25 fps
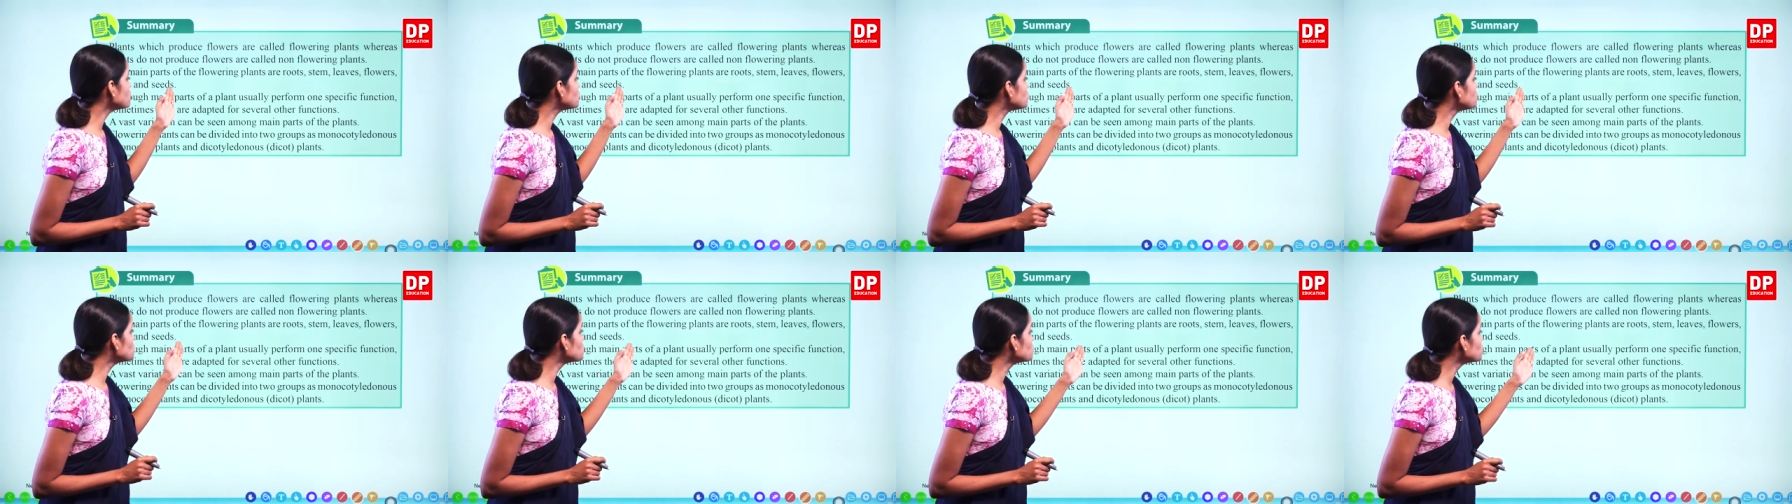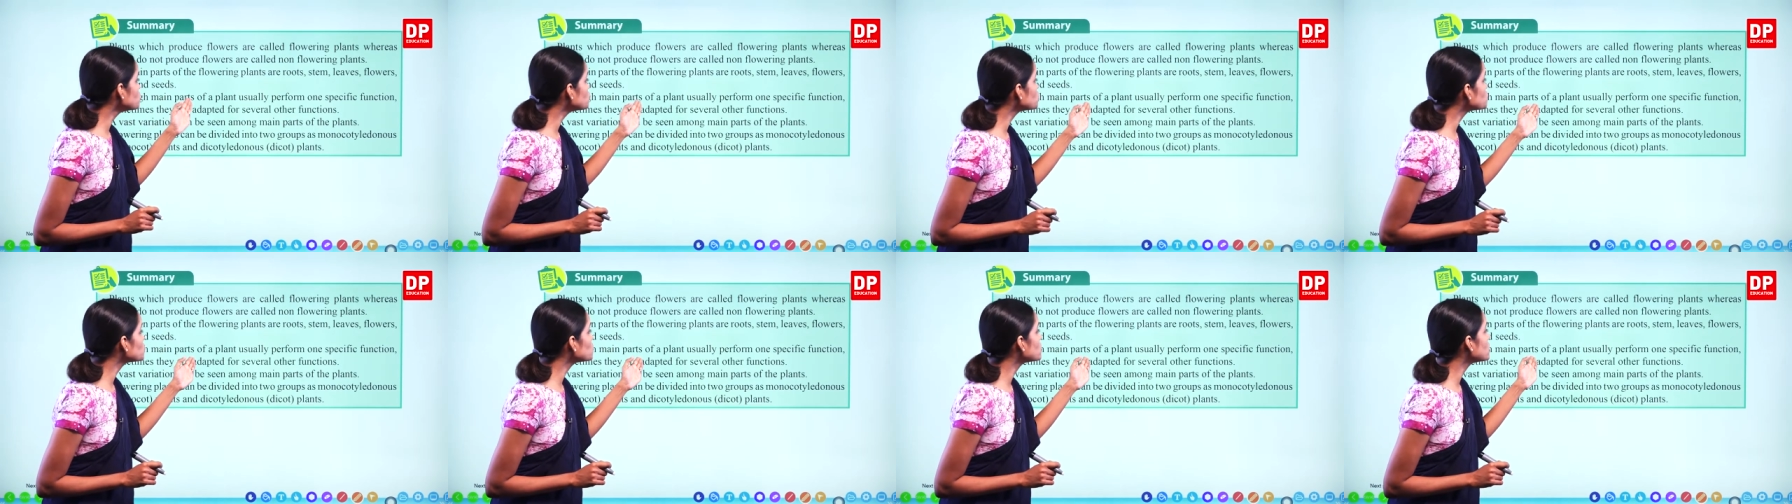
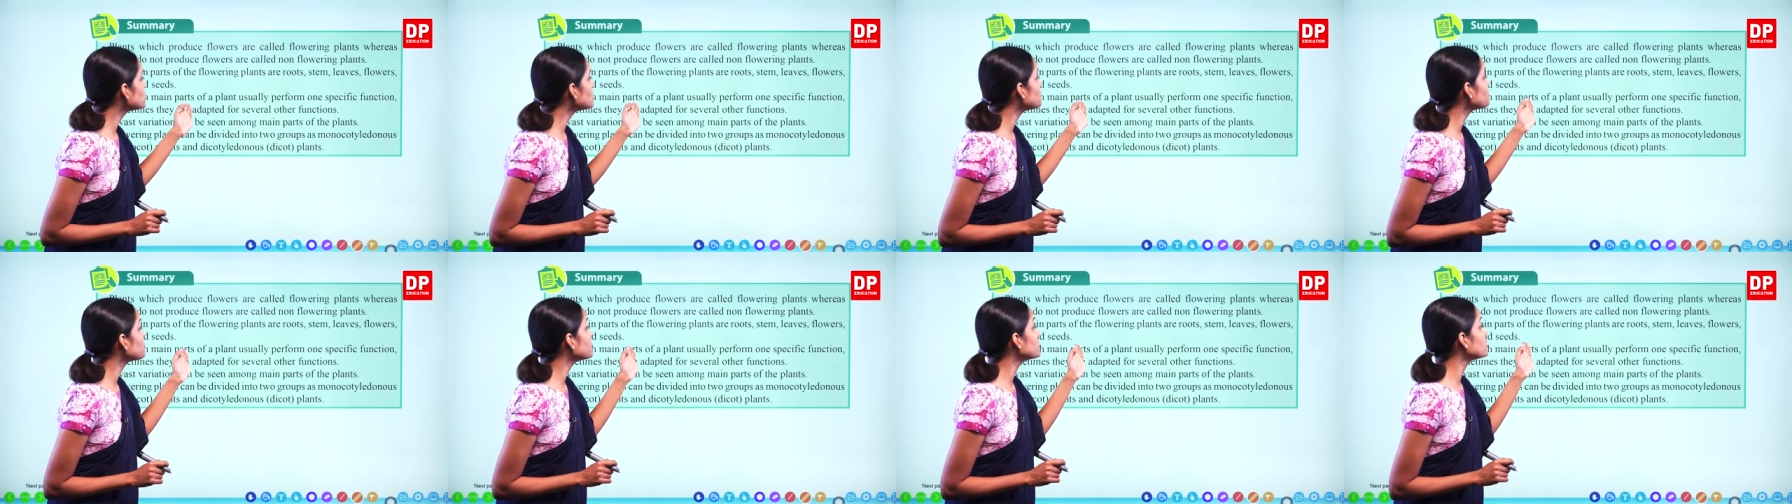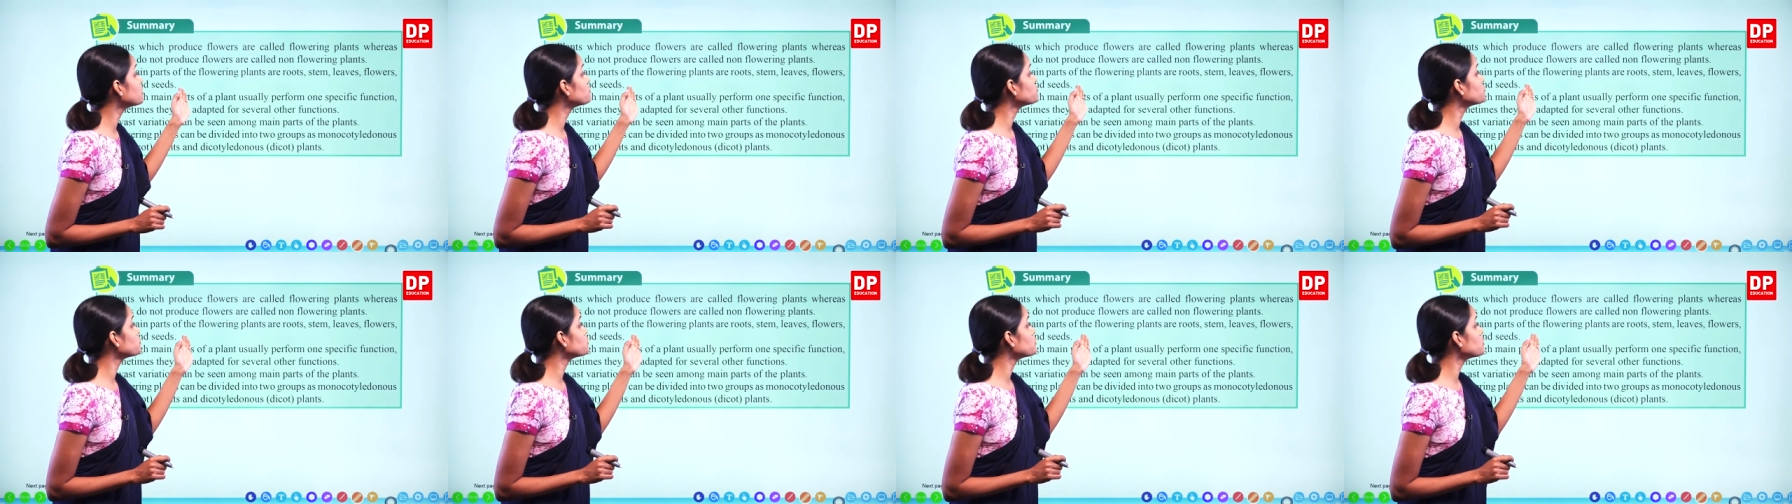usually
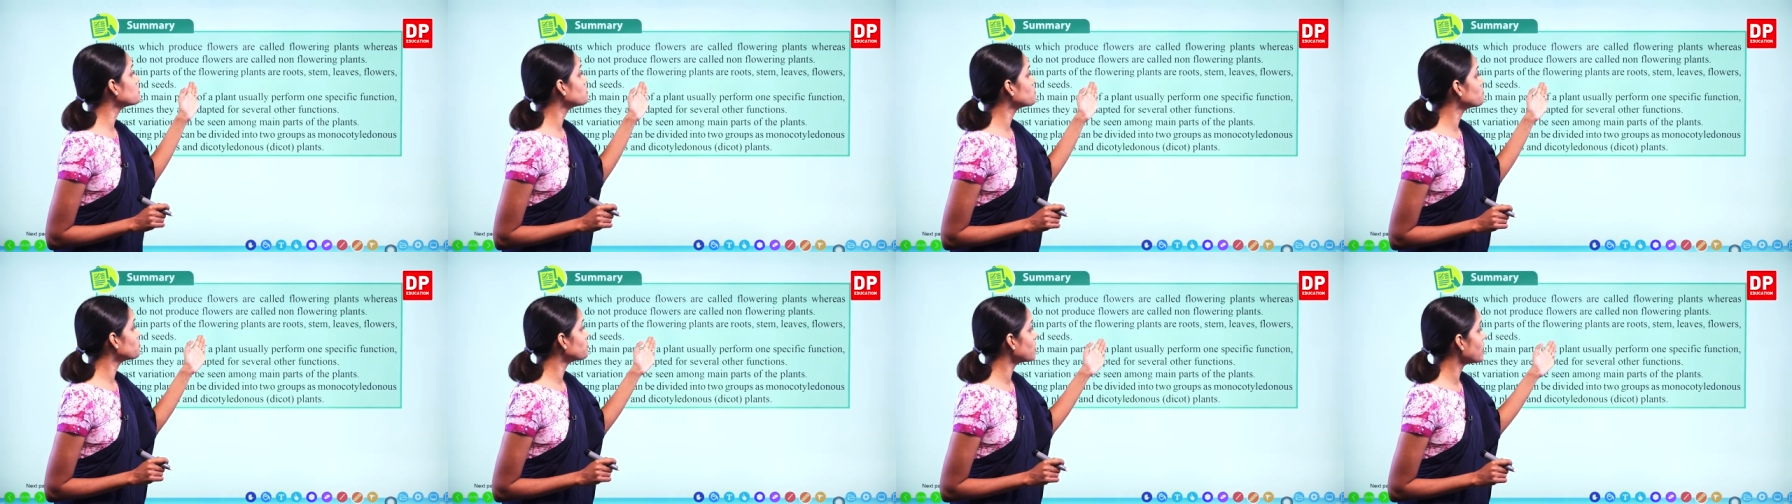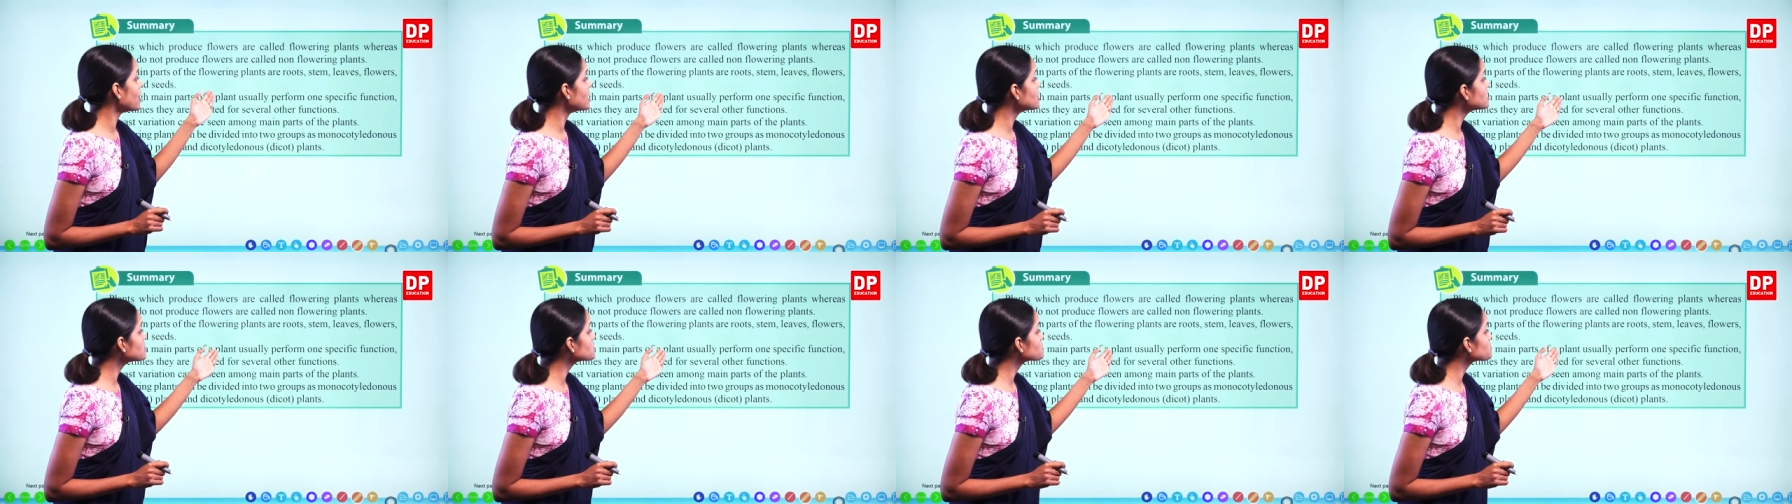perform
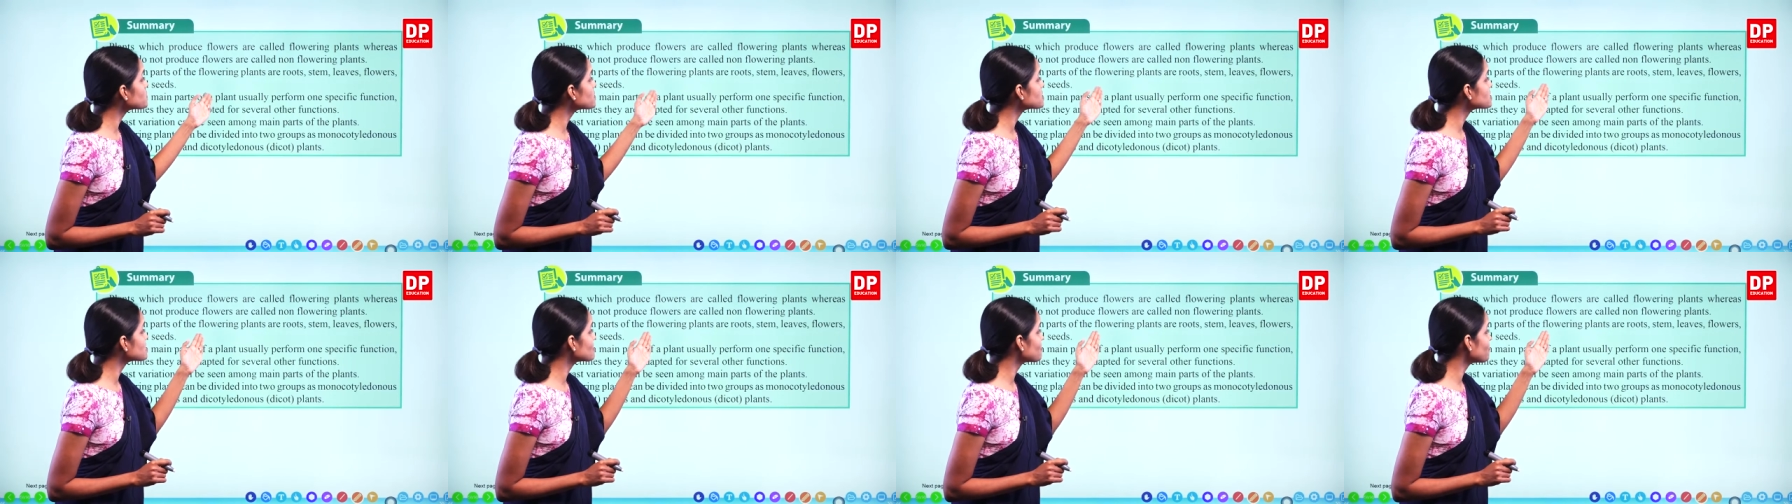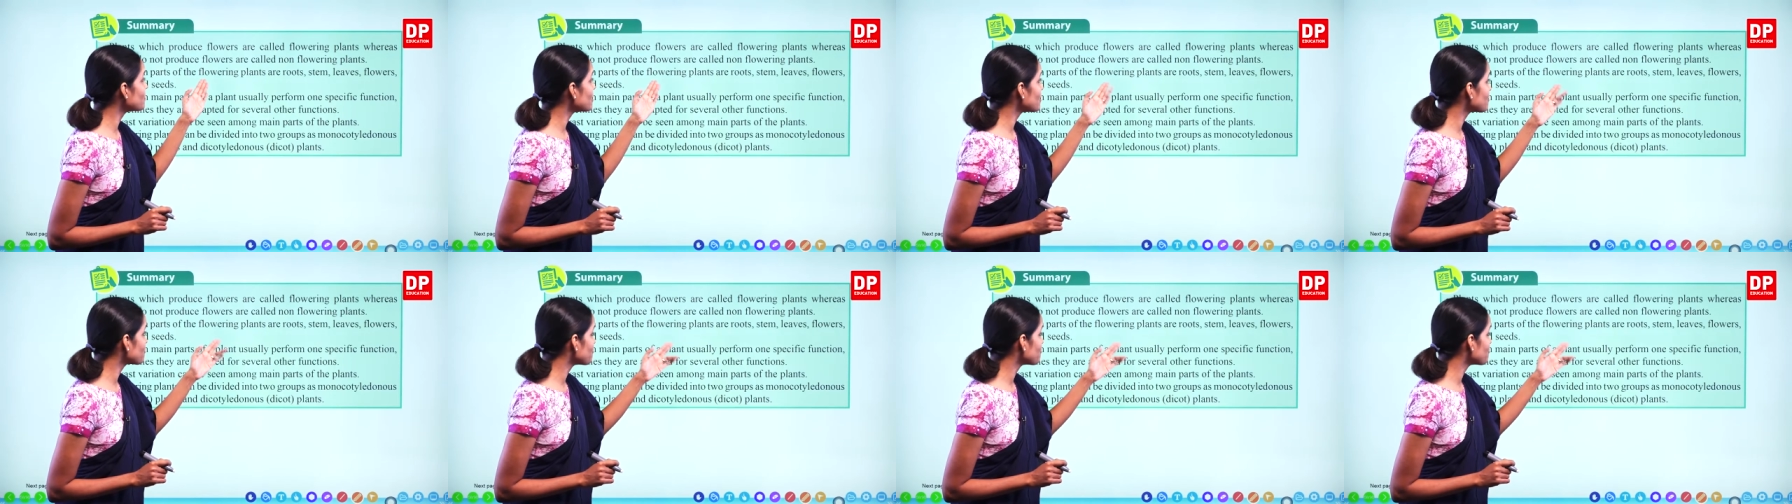one specific